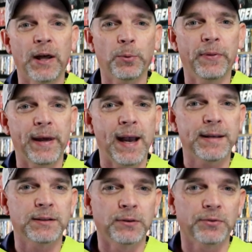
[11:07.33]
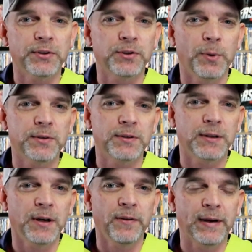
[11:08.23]
another one that has adult situations
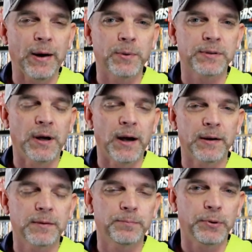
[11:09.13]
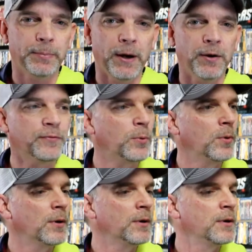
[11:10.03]
in it that I was not prepared
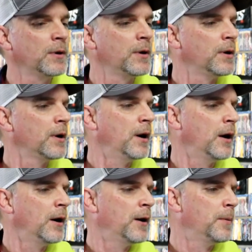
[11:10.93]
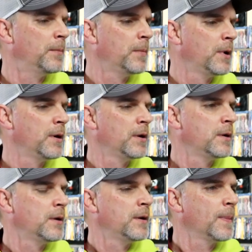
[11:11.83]
for. Um,
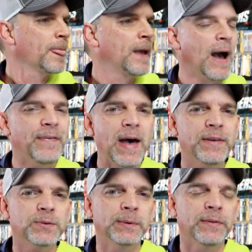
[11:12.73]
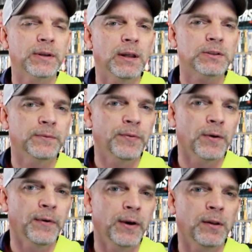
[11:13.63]
I've had this one in the collection for
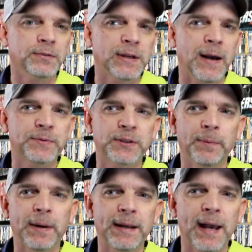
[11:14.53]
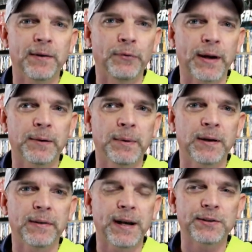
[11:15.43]
a very long time. Somebody had
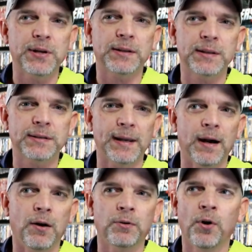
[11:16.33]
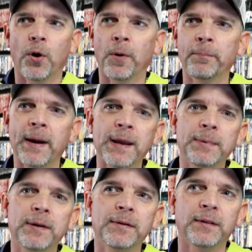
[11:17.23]
recommended that I check this out, or
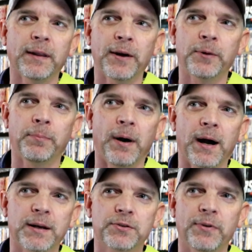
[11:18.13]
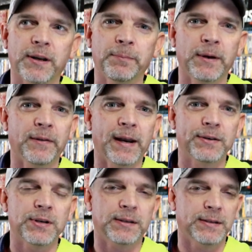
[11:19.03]
maybe Letterboxd recommended that I
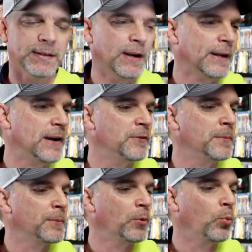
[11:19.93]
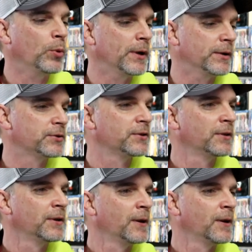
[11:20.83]
check this out. I can't remember which,